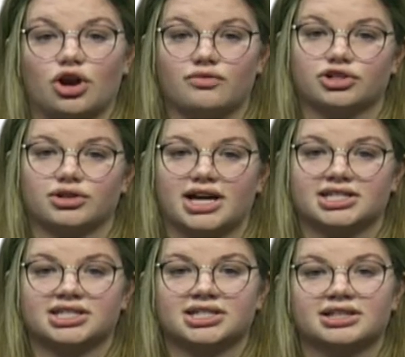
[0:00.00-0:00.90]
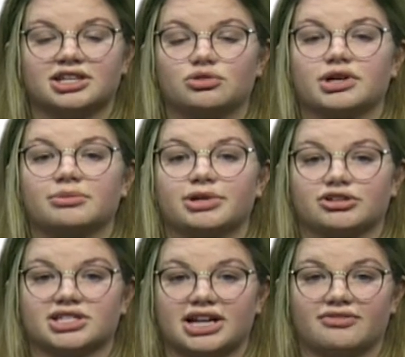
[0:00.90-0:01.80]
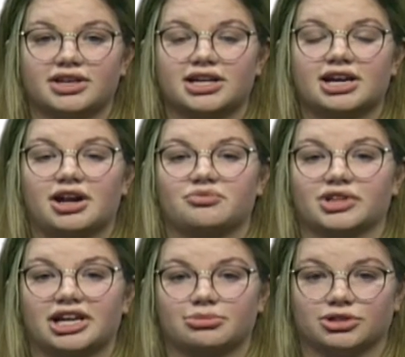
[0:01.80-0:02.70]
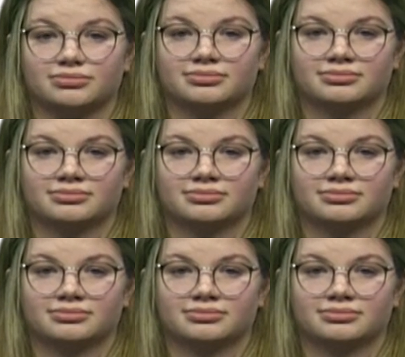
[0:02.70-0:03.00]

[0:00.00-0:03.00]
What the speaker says: you're overdressed, then you can appear stuffy and unrelatable.